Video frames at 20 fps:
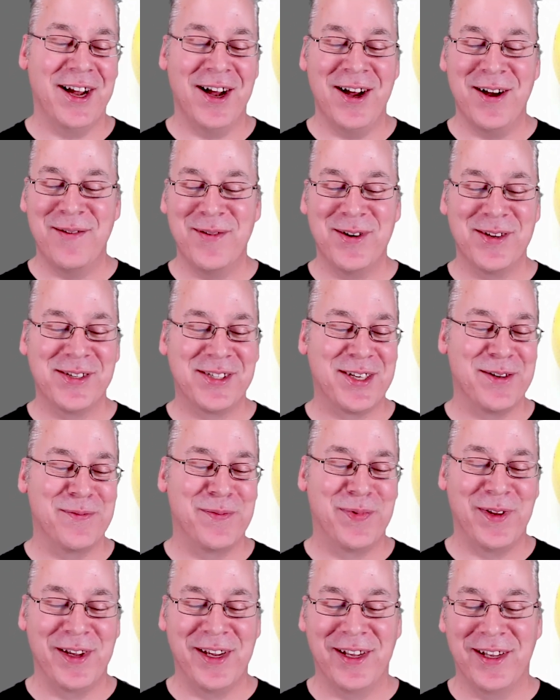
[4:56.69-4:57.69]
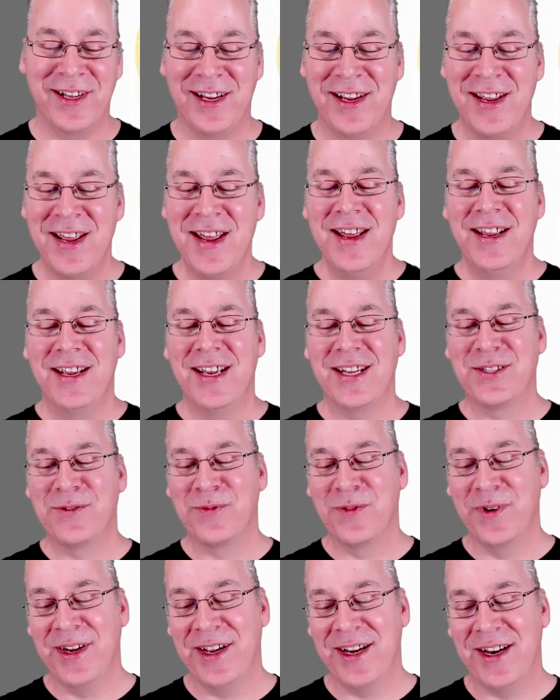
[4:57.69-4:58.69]
almost completely gets
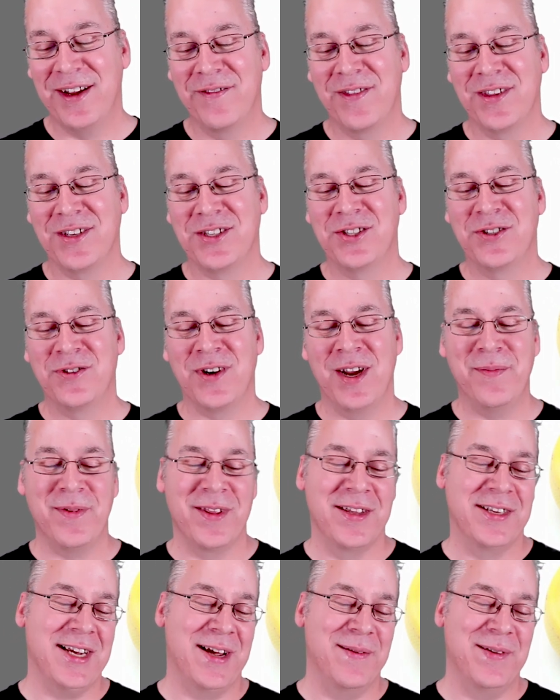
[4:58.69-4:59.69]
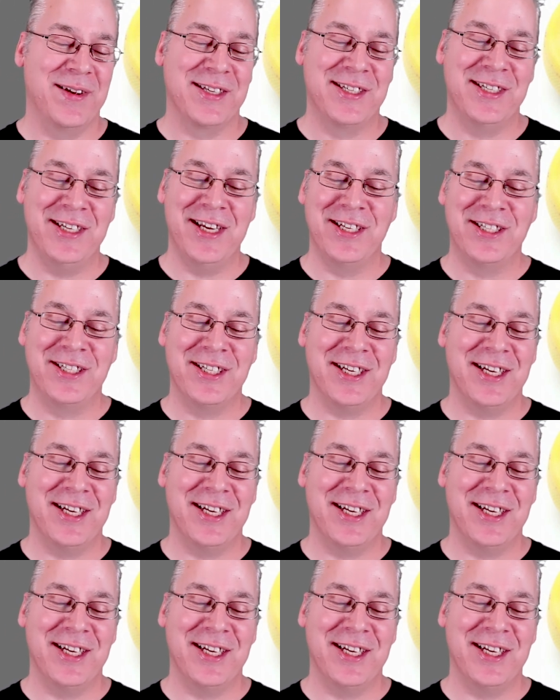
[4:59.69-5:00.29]
rid of the stripe on the top. You can see it